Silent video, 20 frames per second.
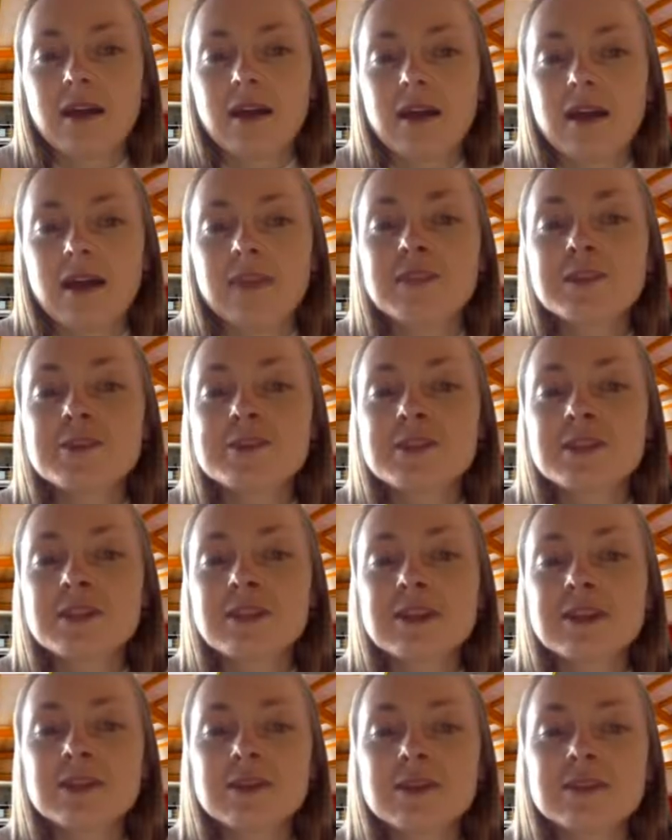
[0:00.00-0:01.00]
And
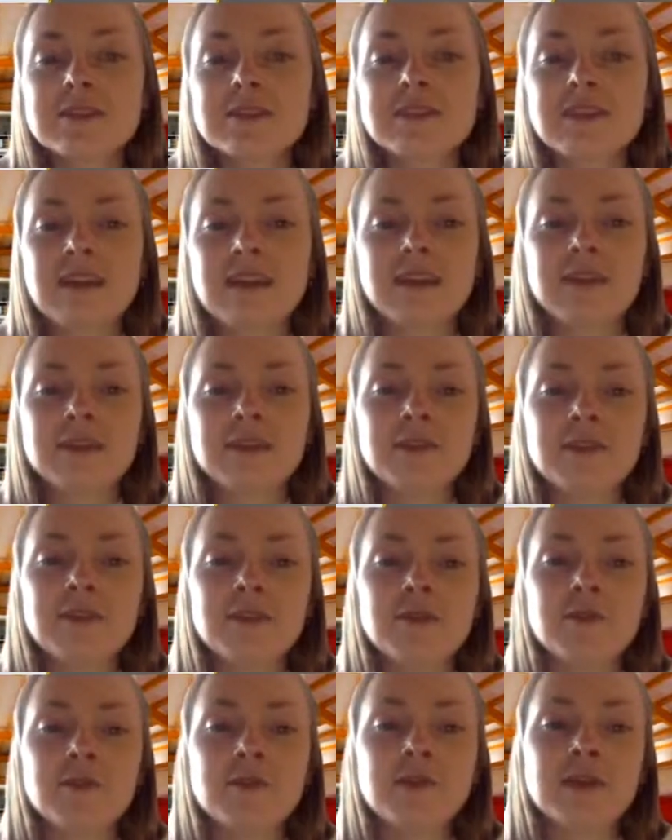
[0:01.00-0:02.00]
usually you can say that
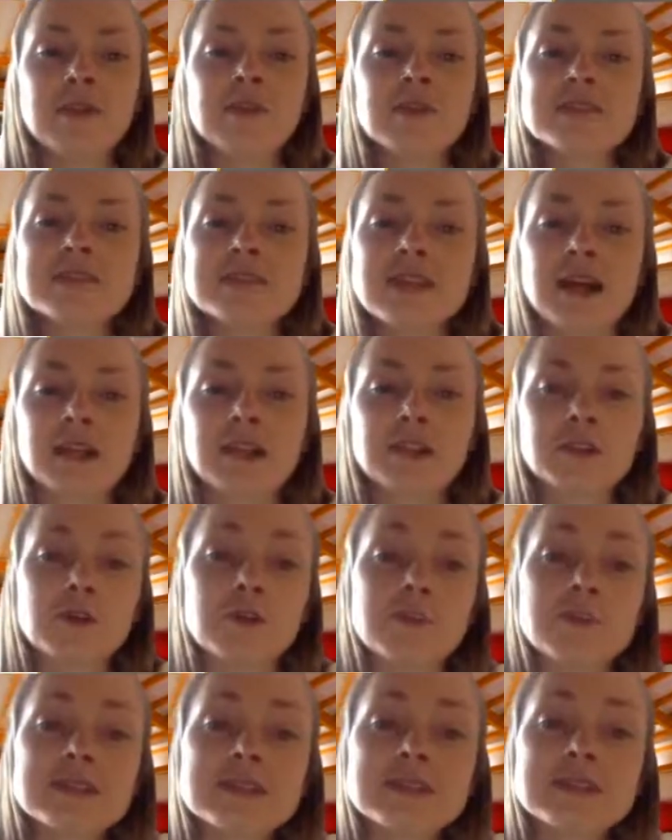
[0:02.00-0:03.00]
you either sell to
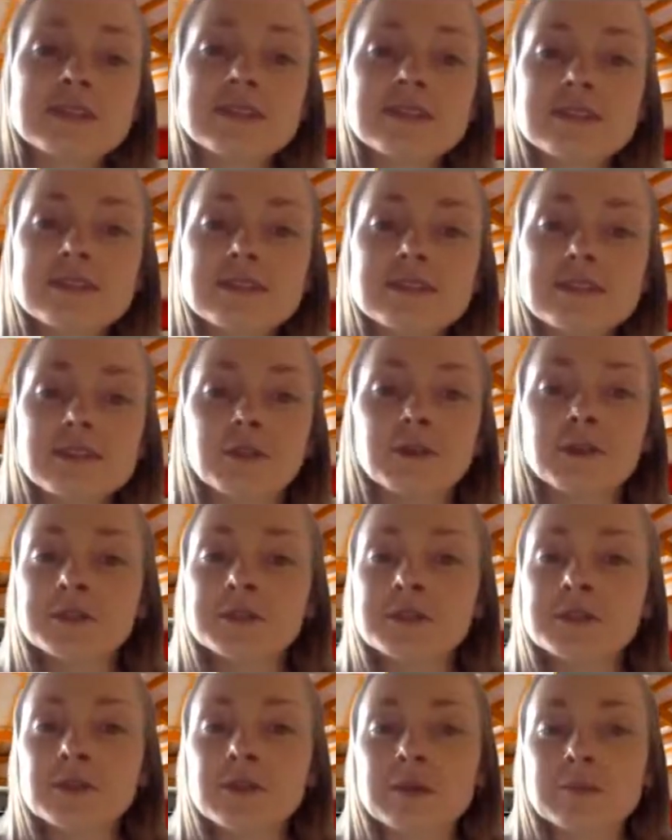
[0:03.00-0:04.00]
a business, you're
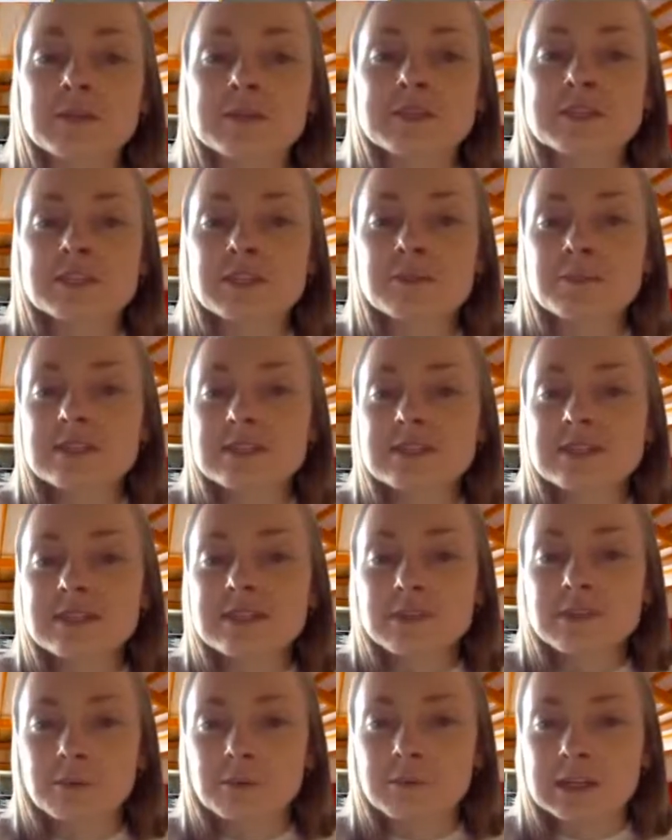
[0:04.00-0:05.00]
doing business to
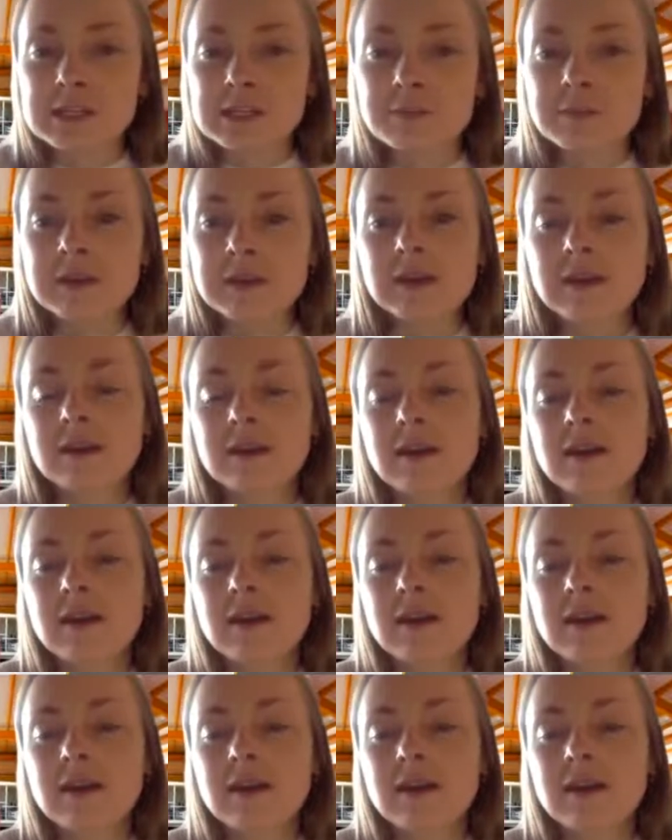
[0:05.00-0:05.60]
business or B2B,